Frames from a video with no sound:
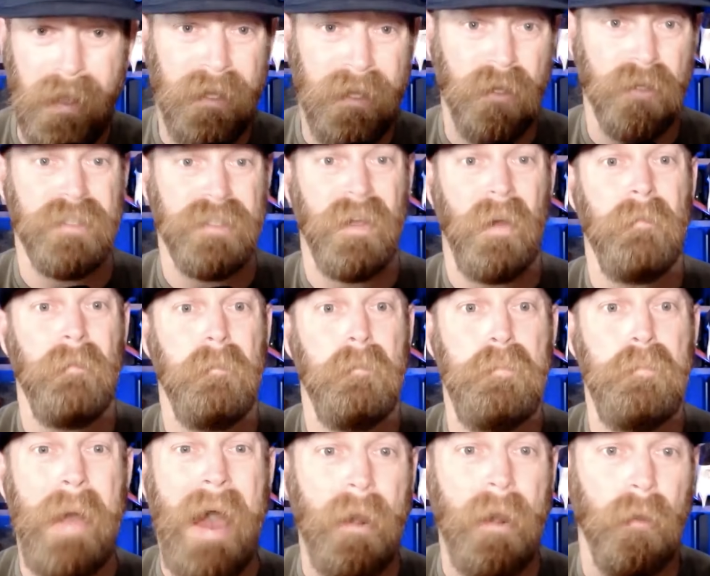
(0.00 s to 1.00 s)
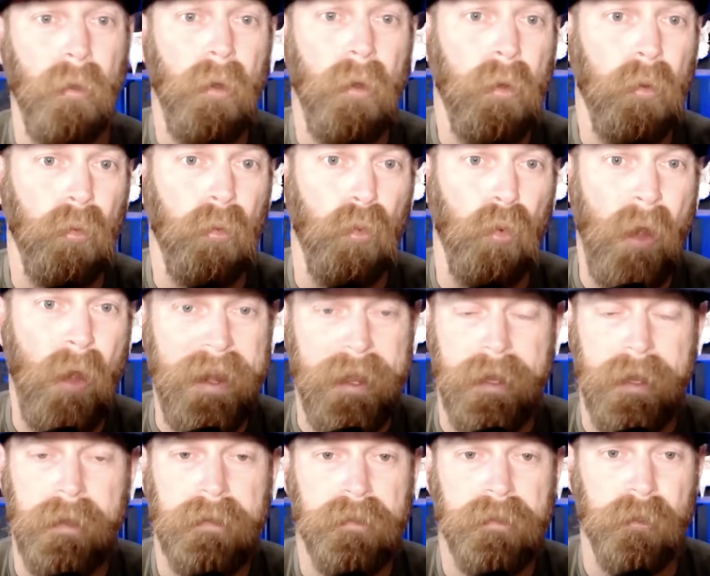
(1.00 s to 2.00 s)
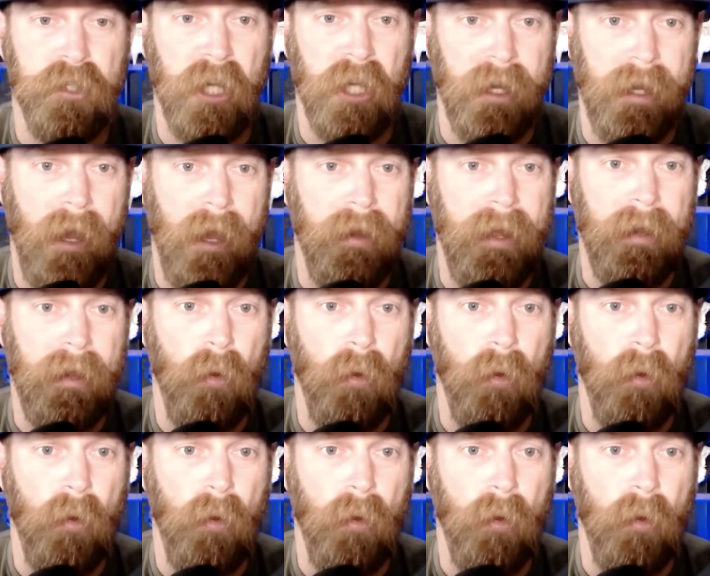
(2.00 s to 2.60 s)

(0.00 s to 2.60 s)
yourself battle ready. So check it out at